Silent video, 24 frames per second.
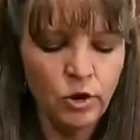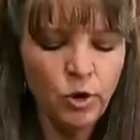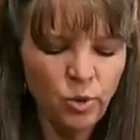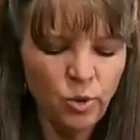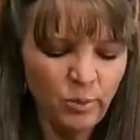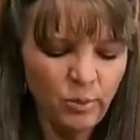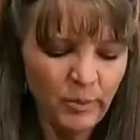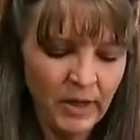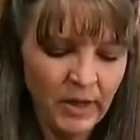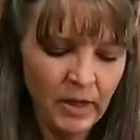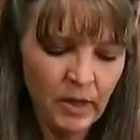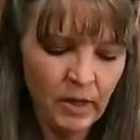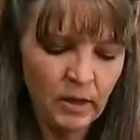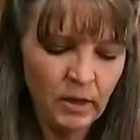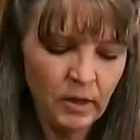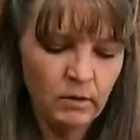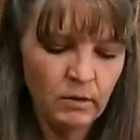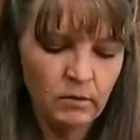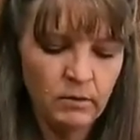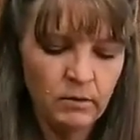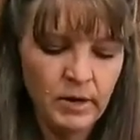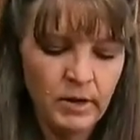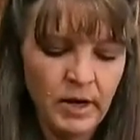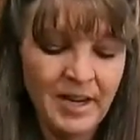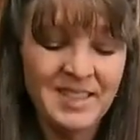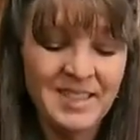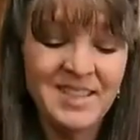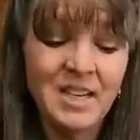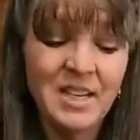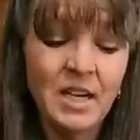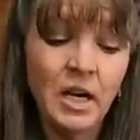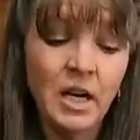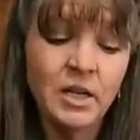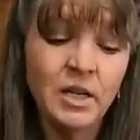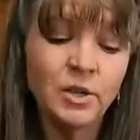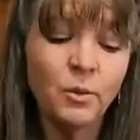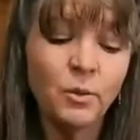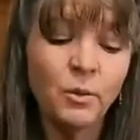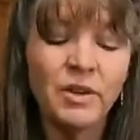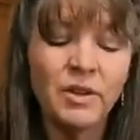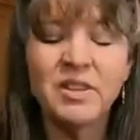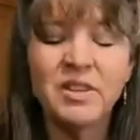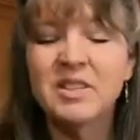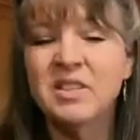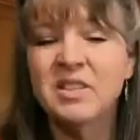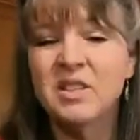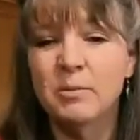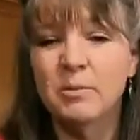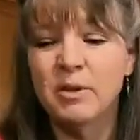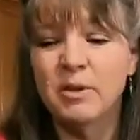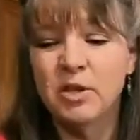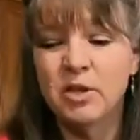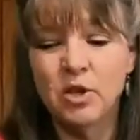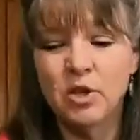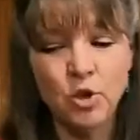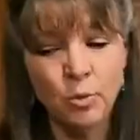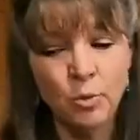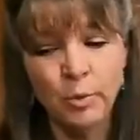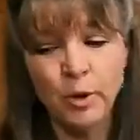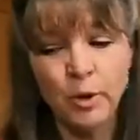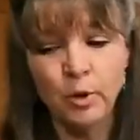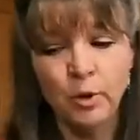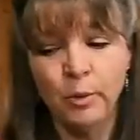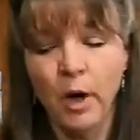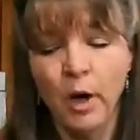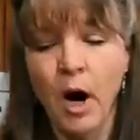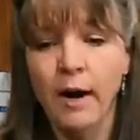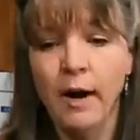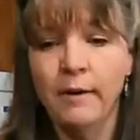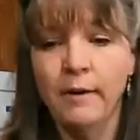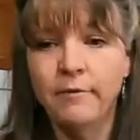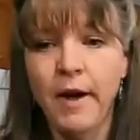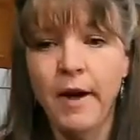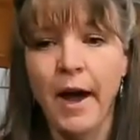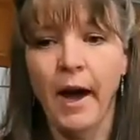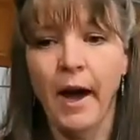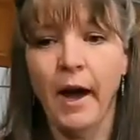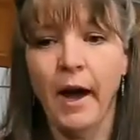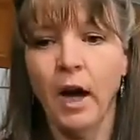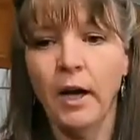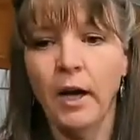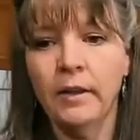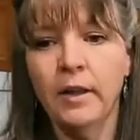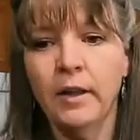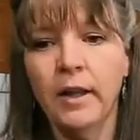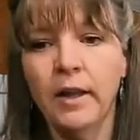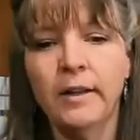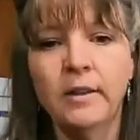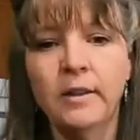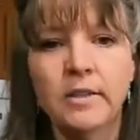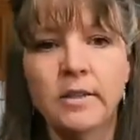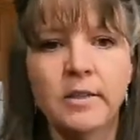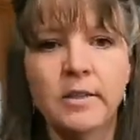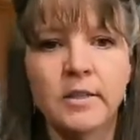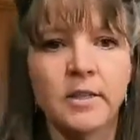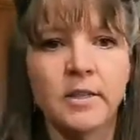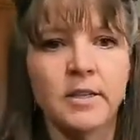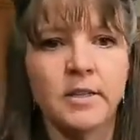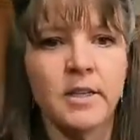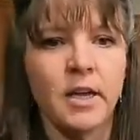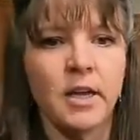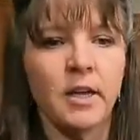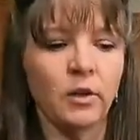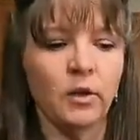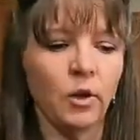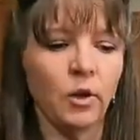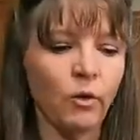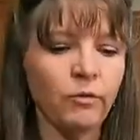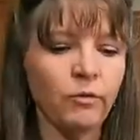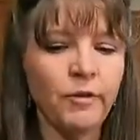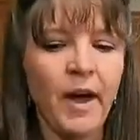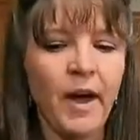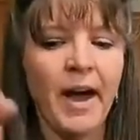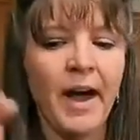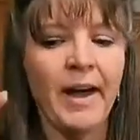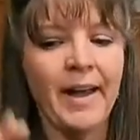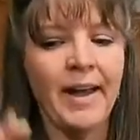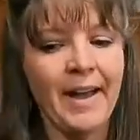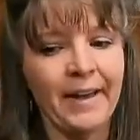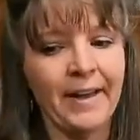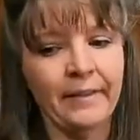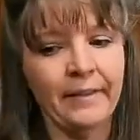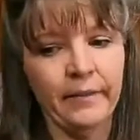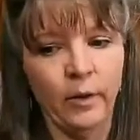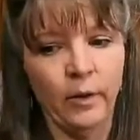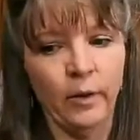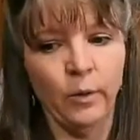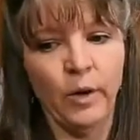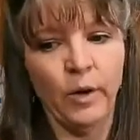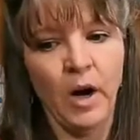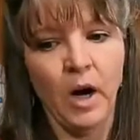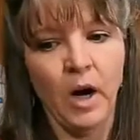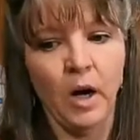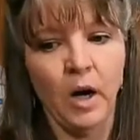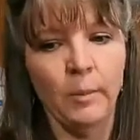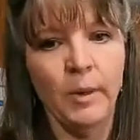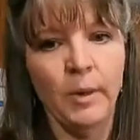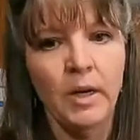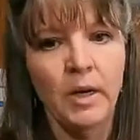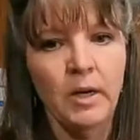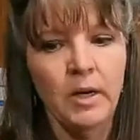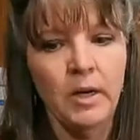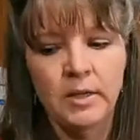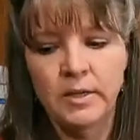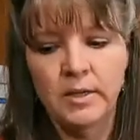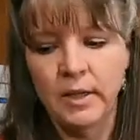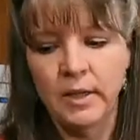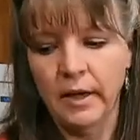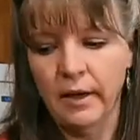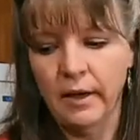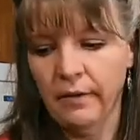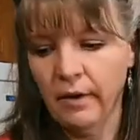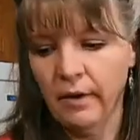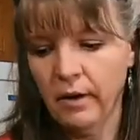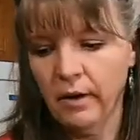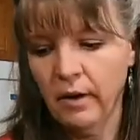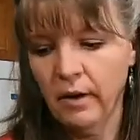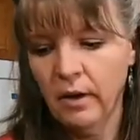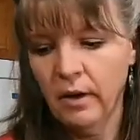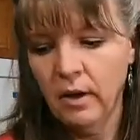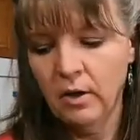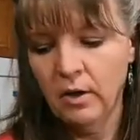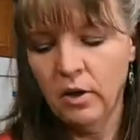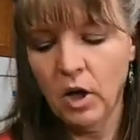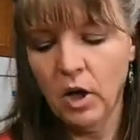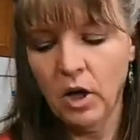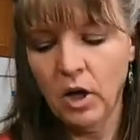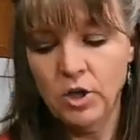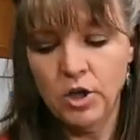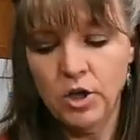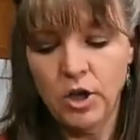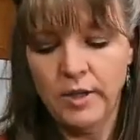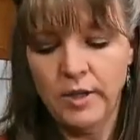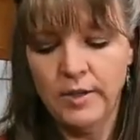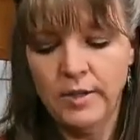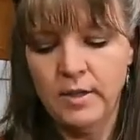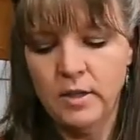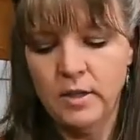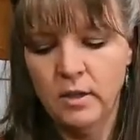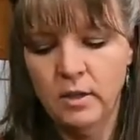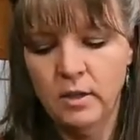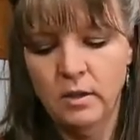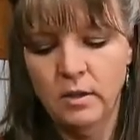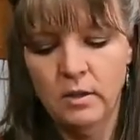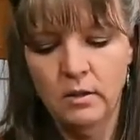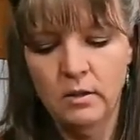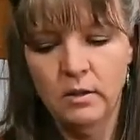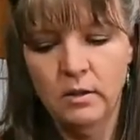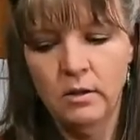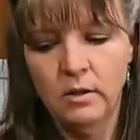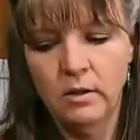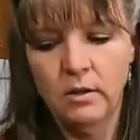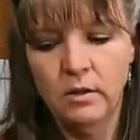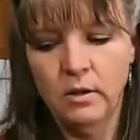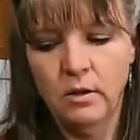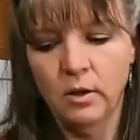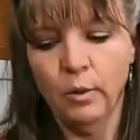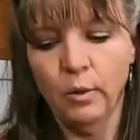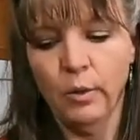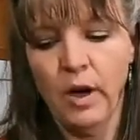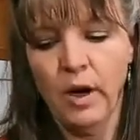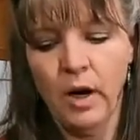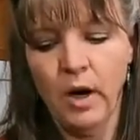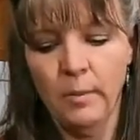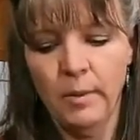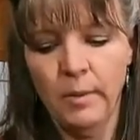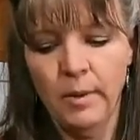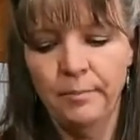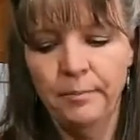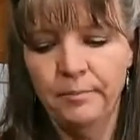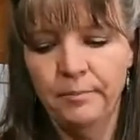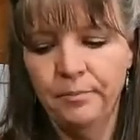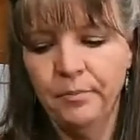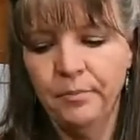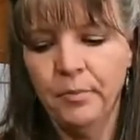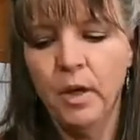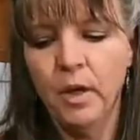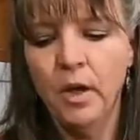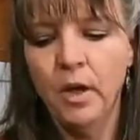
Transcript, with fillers: too many nuts. And I don't want this to be super duper high fat. I'd like this to say low fat and low carb together, not just low carb.